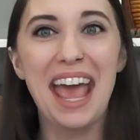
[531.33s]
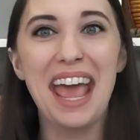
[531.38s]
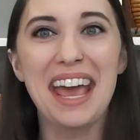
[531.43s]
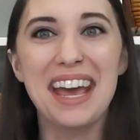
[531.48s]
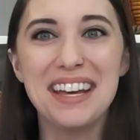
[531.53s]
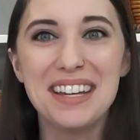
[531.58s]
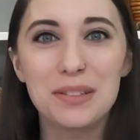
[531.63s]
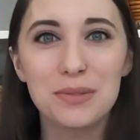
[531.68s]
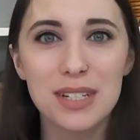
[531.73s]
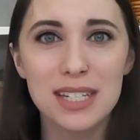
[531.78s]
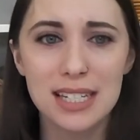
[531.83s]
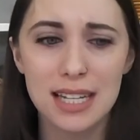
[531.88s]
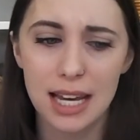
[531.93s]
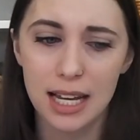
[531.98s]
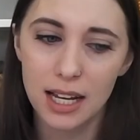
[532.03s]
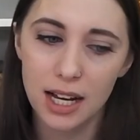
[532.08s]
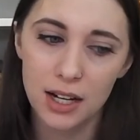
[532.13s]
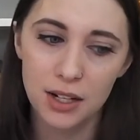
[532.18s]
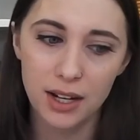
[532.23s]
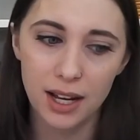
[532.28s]
and was
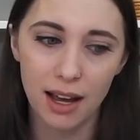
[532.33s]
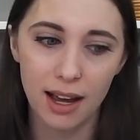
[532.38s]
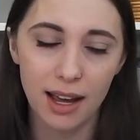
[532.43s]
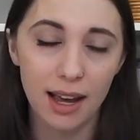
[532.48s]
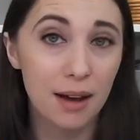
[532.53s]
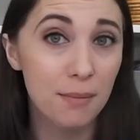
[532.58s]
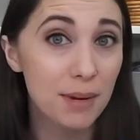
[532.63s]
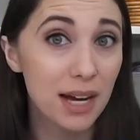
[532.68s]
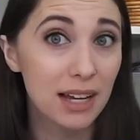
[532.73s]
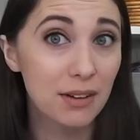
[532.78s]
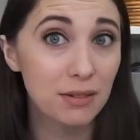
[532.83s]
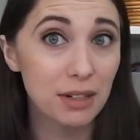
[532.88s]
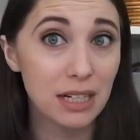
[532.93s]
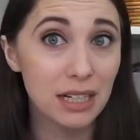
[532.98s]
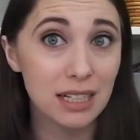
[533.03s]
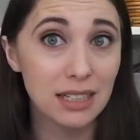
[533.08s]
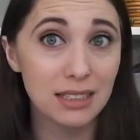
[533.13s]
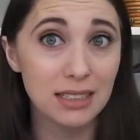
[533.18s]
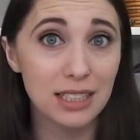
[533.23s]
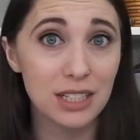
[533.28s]
like, okay, am I
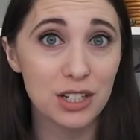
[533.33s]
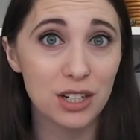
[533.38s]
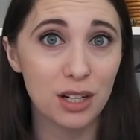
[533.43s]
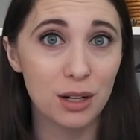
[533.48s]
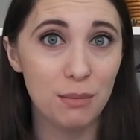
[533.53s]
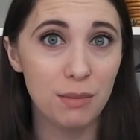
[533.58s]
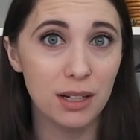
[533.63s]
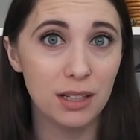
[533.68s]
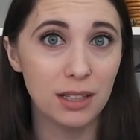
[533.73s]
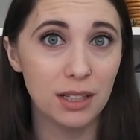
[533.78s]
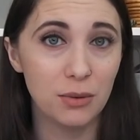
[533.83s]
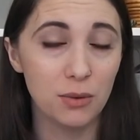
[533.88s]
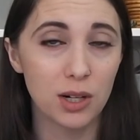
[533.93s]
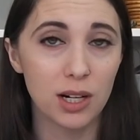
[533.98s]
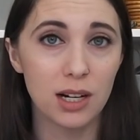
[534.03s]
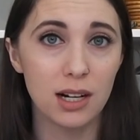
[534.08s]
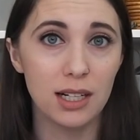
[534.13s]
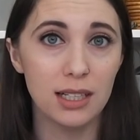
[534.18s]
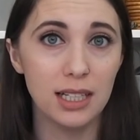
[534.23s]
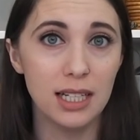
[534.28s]
gonna legitimately
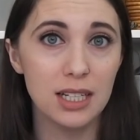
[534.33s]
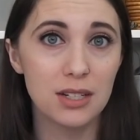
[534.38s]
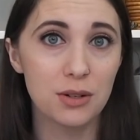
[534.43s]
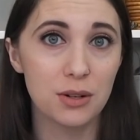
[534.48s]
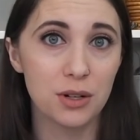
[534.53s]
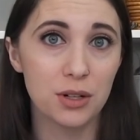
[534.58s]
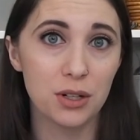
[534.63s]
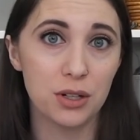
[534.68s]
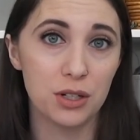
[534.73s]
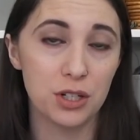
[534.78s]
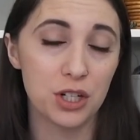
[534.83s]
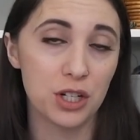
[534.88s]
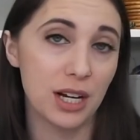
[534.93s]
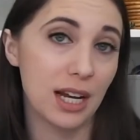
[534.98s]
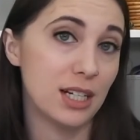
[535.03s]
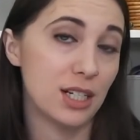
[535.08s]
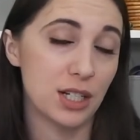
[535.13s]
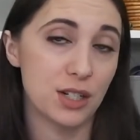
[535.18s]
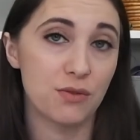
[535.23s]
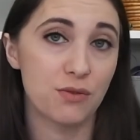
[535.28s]
work on this or do, should
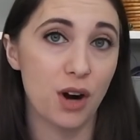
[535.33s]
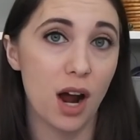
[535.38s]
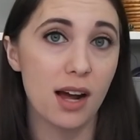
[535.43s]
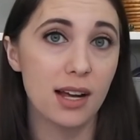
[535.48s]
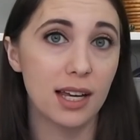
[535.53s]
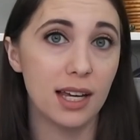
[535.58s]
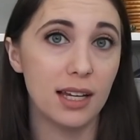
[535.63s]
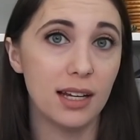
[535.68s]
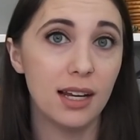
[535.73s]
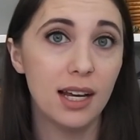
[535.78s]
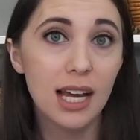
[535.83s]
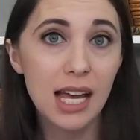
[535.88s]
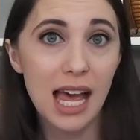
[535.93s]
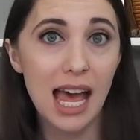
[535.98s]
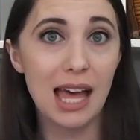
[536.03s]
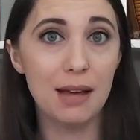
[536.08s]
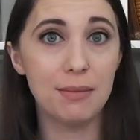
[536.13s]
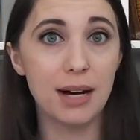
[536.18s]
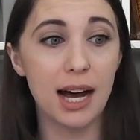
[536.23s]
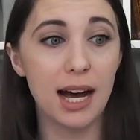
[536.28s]
I just frog it?
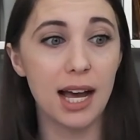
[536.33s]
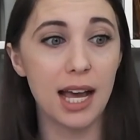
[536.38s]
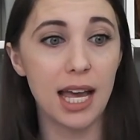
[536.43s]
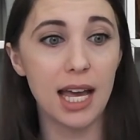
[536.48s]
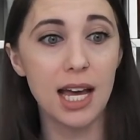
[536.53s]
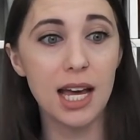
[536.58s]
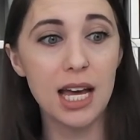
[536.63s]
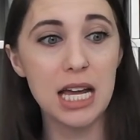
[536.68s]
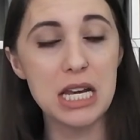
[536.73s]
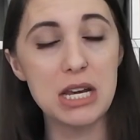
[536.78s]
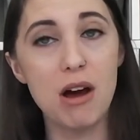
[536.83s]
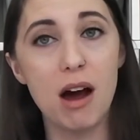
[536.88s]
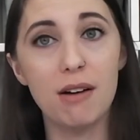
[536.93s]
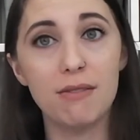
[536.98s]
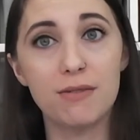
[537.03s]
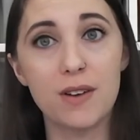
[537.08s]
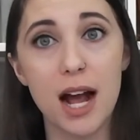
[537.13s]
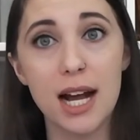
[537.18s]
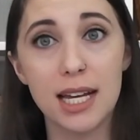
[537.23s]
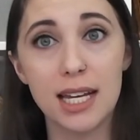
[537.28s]
Am I
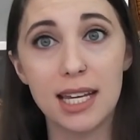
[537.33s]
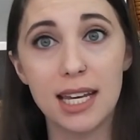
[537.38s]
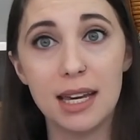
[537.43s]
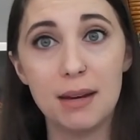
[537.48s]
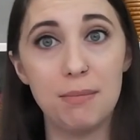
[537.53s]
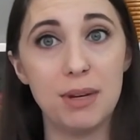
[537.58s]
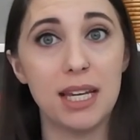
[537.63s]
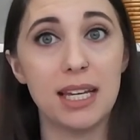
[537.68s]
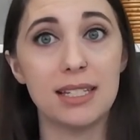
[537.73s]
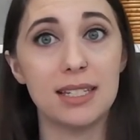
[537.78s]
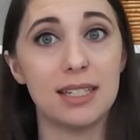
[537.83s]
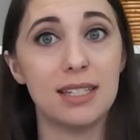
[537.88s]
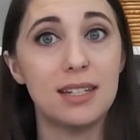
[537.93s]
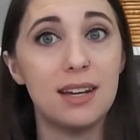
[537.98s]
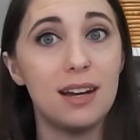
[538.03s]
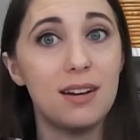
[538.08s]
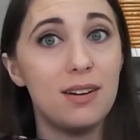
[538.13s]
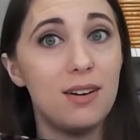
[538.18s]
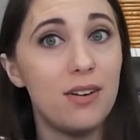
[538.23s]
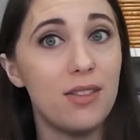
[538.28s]
not frogging it because it's
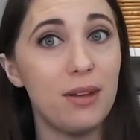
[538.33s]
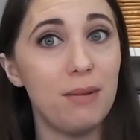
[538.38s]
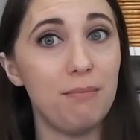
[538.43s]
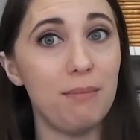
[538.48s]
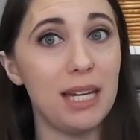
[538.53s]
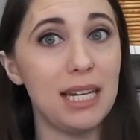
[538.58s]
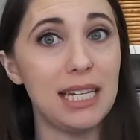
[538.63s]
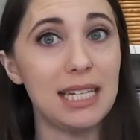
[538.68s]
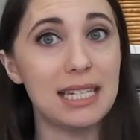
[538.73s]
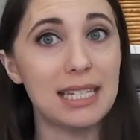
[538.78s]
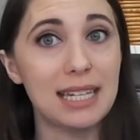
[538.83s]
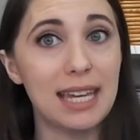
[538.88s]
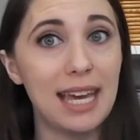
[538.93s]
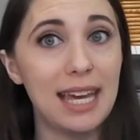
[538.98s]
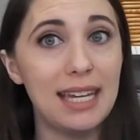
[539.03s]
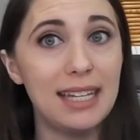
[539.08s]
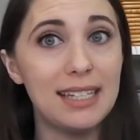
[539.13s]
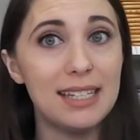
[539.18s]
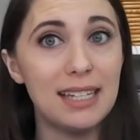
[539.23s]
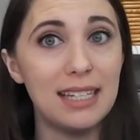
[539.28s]
got all the mini
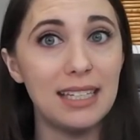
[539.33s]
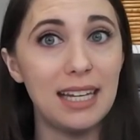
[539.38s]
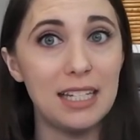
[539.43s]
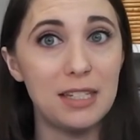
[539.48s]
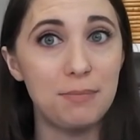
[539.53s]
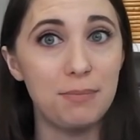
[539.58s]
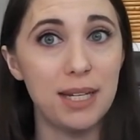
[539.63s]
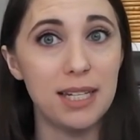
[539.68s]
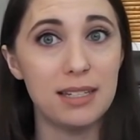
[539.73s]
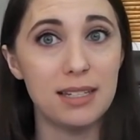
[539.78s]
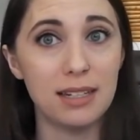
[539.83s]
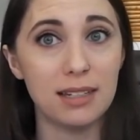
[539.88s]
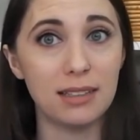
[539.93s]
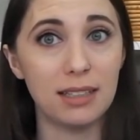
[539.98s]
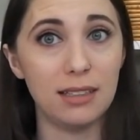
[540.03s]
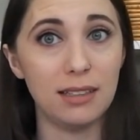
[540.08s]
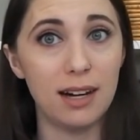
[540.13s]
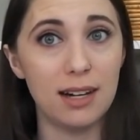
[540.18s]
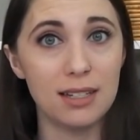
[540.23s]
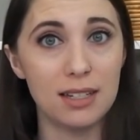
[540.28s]
skeins and that's
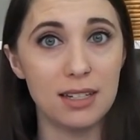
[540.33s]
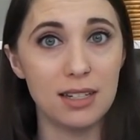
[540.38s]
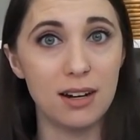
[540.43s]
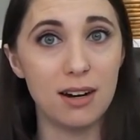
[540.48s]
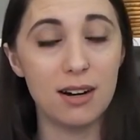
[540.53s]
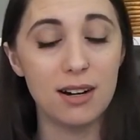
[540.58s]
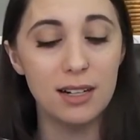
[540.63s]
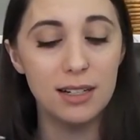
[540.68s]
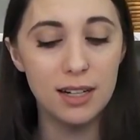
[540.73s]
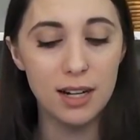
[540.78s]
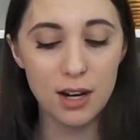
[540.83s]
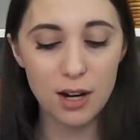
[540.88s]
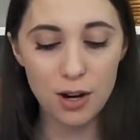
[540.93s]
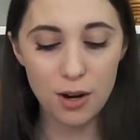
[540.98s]
basically lost yarn?